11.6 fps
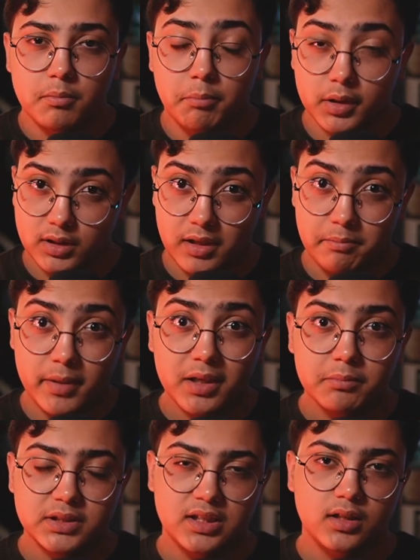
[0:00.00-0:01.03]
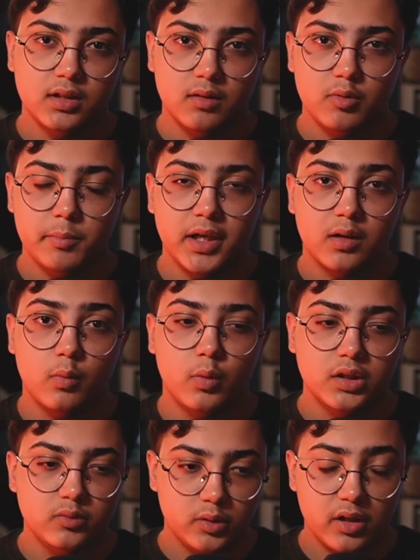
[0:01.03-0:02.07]
But a big mistake that we make
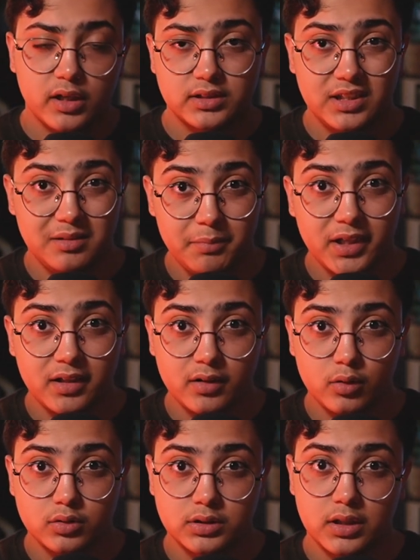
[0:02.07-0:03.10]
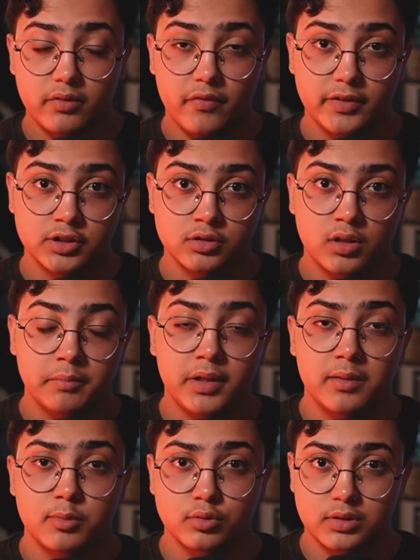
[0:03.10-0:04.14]
when we are actually making those revision
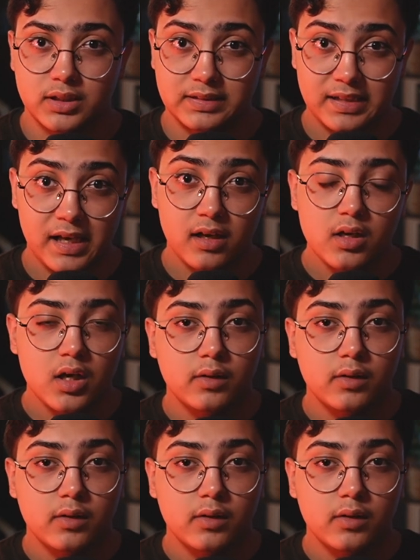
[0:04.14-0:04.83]
timetables is that